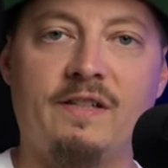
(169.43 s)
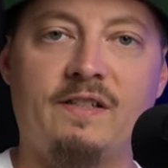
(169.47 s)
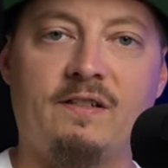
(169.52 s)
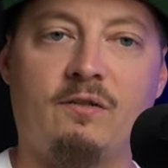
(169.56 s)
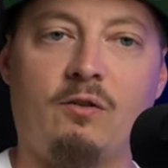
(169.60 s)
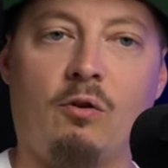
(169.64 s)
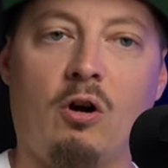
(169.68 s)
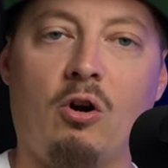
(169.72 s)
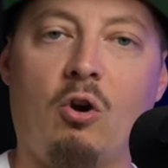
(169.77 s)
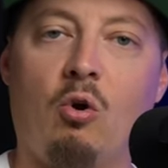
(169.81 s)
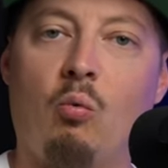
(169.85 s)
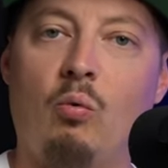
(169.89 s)

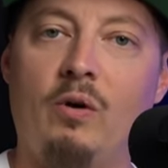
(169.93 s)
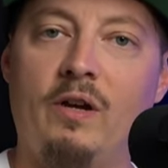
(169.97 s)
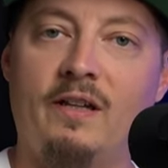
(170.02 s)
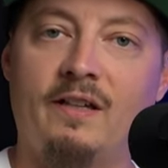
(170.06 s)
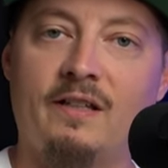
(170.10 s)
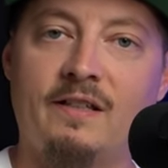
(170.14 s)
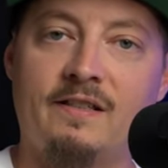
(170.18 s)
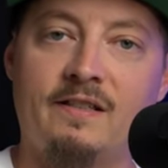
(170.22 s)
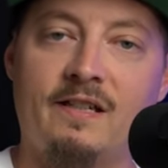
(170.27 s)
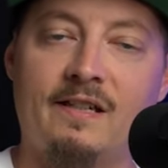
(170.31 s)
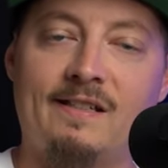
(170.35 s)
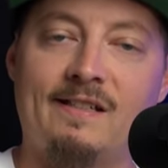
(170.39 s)
struggle with
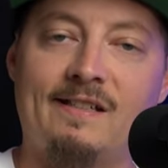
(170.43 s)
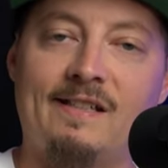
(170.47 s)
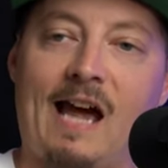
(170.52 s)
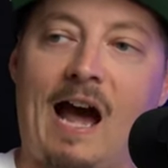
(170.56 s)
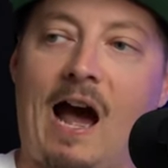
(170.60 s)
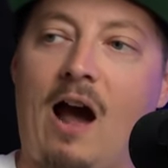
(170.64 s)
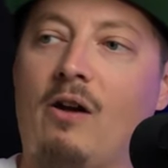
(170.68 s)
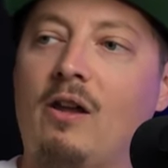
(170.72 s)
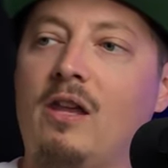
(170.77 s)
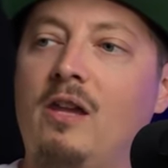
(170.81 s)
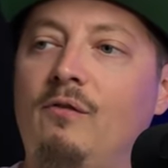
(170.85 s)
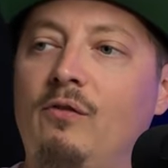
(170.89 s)
consistency.
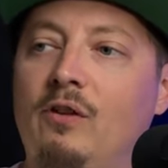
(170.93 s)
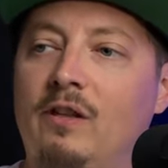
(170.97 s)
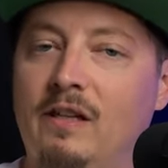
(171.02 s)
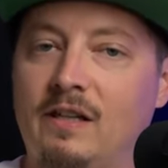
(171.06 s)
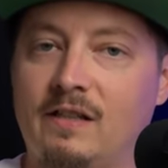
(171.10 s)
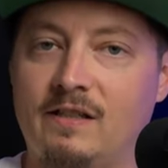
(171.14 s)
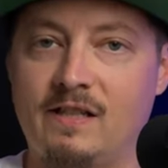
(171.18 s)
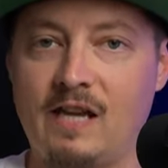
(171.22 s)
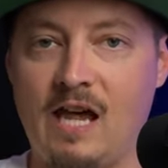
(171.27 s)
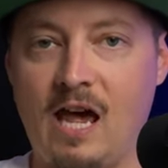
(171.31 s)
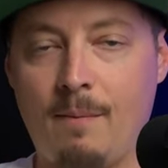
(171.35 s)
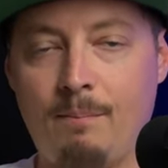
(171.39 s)
I'll give you an
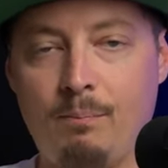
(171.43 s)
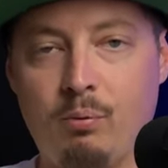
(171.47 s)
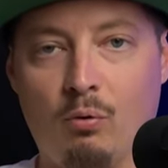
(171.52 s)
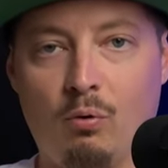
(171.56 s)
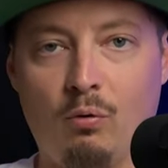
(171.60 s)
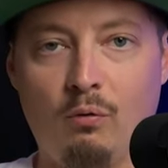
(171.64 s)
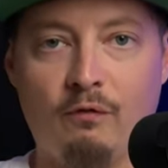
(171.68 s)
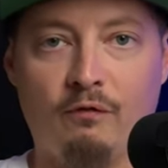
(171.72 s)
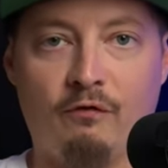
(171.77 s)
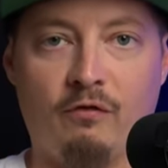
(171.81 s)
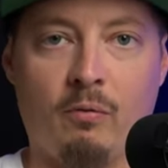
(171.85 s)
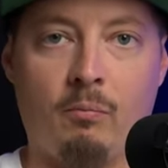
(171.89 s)

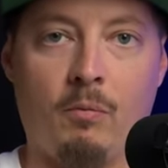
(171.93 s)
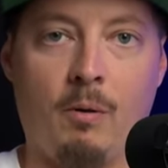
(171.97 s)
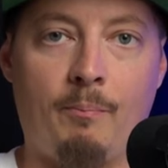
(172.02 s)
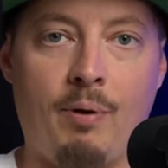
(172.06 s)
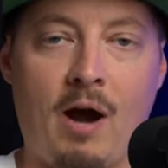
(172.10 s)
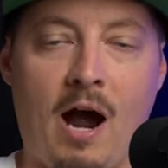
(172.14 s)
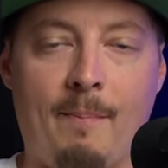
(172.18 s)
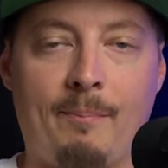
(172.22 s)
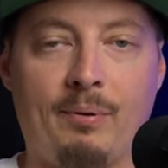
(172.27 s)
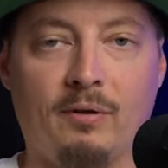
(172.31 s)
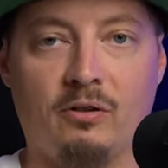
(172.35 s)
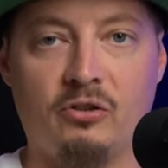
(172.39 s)
example from a
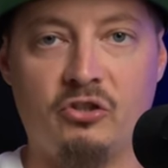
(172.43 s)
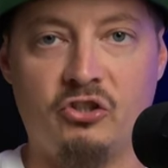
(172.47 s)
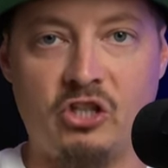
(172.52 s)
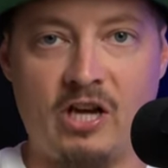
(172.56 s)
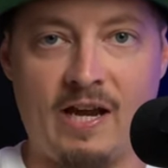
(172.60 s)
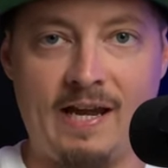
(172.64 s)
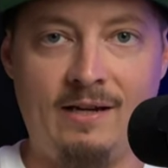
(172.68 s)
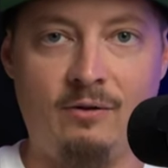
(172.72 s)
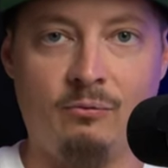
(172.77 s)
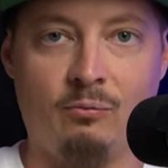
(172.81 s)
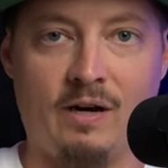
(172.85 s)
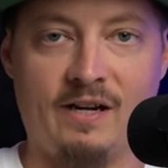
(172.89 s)
popular
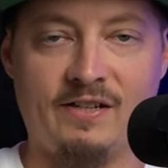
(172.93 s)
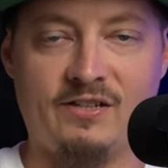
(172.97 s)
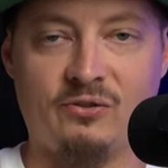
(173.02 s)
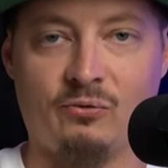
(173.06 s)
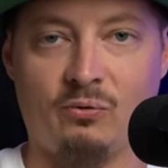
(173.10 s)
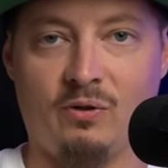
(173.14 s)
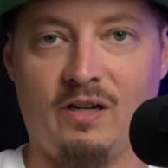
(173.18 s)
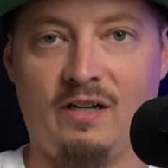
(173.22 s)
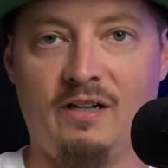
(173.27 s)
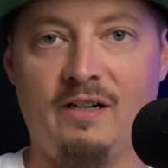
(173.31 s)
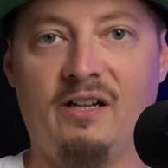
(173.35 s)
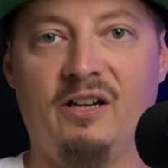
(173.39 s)
chain
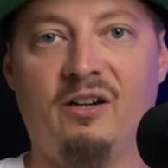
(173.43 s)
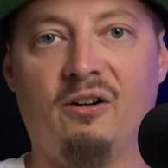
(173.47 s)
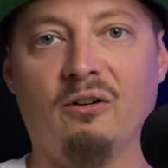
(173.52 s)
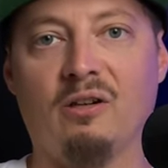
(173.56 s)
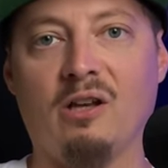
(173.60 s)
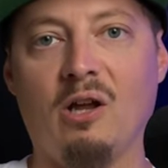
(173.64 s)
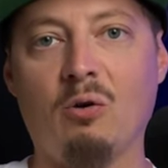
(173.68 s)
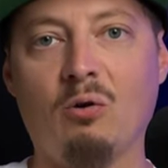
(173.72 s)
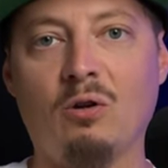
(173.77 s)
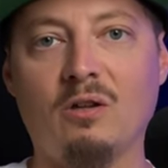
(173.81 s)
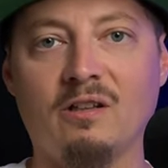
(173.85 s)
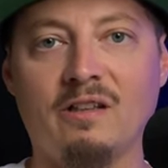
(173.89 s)
restaurant here
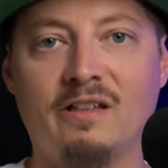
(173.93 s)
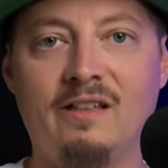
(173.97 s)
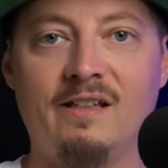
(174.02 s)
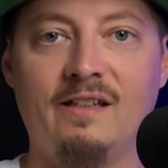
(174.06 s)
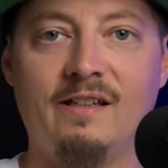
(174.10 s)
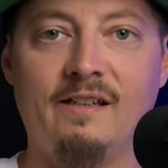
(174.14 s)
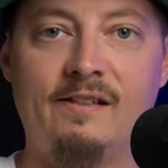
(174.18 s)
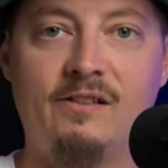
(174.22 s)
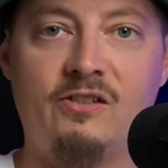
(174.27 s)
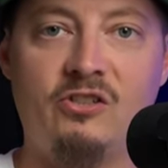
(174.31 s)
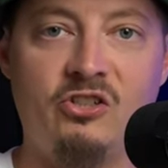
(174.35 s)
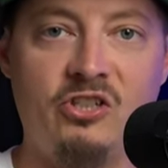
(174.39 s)
locally
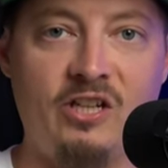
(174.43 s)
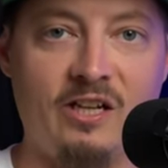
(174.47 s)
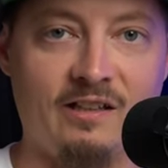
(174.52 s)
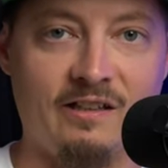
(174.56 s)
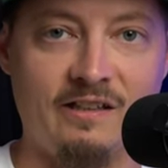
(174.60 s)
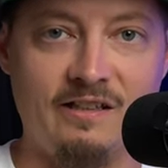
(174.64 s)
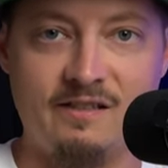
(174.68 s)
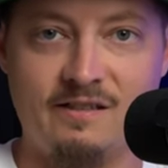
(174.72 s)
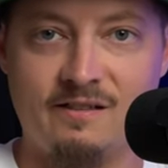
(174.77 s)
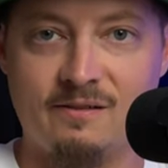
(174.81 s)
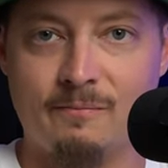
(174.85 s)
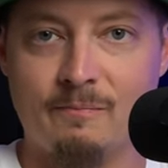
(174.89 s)
is
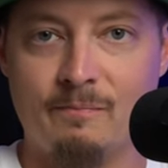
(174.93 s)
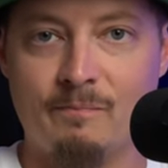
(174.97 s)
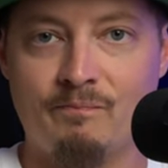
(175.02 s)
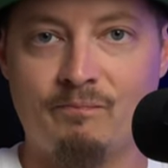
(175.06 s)
Chili's.